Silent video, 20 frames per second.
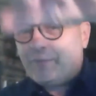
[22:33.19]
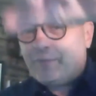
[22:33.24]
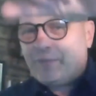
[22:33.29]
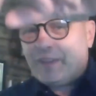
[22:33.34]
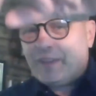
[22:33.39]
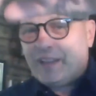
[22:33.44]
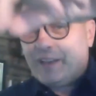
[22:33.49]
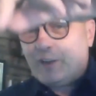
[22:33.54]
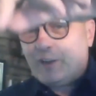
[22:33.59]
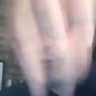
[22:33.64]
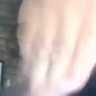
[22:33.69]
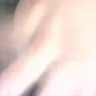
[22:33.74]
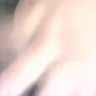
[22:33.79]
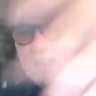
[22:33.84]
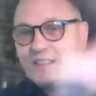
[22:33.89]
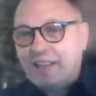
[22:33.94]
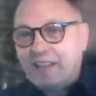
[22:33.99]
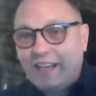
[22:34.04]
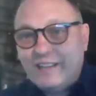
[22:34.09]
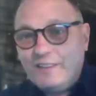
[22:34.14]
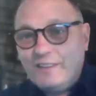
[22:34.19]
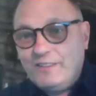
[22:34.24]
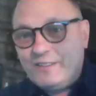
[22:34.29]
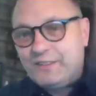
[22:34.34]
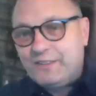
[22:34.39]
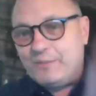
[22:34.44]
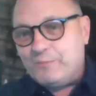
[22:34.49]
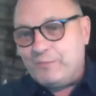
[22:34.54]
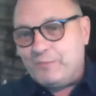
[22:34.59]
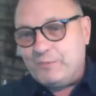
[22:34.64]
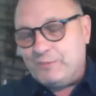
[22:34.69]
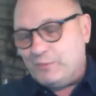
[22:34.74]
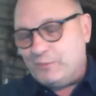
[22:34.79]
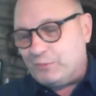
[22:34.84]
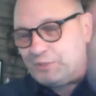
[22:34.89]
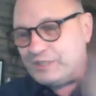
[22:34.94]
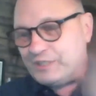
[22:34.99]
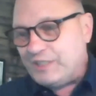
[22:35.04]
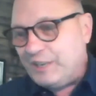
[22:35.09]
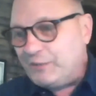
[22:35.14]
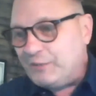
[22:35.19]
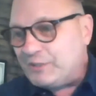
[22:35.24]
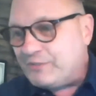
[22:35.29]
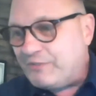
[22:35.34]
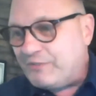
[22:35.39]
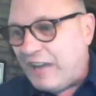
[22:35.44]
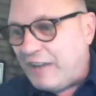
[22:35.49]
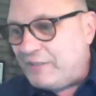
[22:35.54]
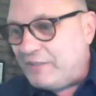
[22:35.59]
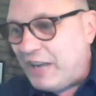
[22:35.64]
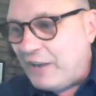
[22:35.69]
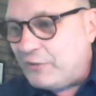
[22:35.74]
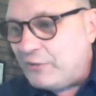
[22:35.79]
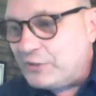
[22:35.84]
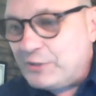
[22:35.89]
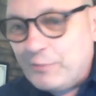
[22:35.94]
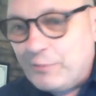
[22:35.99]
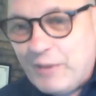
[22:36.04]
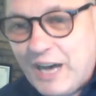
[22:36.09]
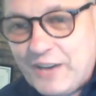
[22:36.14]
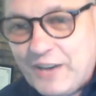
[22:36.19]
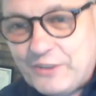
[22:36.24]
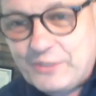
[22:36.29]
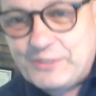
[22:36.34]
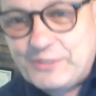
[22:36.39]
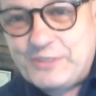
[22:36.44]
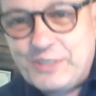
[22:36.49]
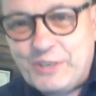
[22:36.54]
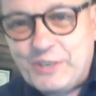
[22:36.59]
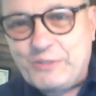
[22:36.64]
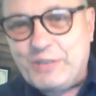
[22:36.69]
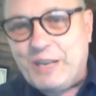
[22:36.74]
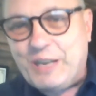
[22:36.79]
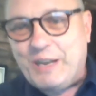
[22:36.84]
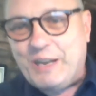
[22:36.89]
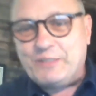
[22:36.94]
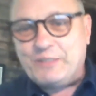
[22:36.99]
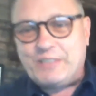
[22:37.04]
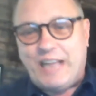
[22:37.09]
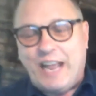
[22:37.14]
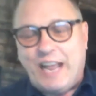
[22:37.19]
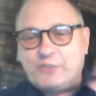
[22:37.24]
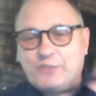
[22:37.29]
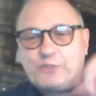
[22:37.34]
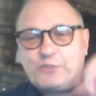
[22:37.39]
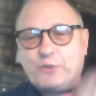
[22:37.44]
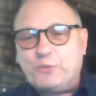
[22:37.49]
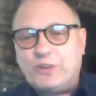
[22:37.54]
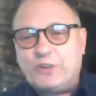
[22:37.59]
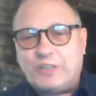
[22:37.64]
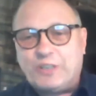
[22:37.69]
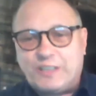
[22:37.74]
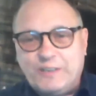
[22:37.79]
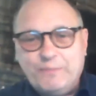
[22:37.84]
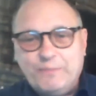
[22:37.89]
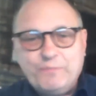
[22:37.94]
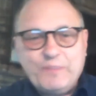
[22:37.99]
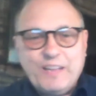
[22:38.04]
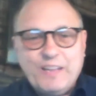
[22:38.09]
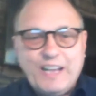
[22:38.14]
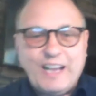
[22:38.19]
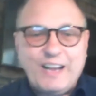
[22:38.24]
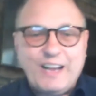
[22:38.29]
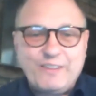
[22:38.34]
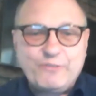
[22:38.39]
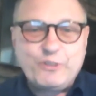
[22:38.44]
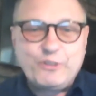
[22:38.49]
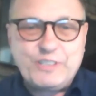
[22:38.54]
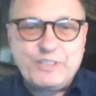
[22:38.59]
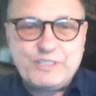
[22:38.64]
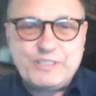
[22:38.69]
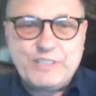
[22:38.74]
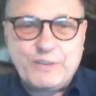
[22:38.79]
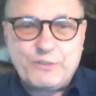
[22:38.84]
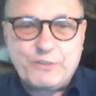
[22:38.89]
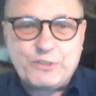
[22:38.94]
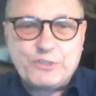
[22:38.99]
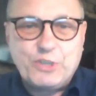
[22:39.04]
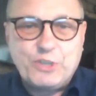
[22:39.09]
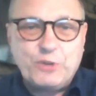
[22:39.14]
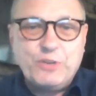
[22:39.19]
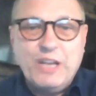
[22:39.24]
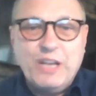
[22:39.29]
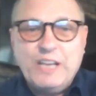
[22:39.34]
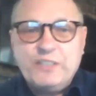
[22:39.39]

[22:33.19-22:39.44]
back then whiskey was $5 a bottle, so it was extra work for the distiller.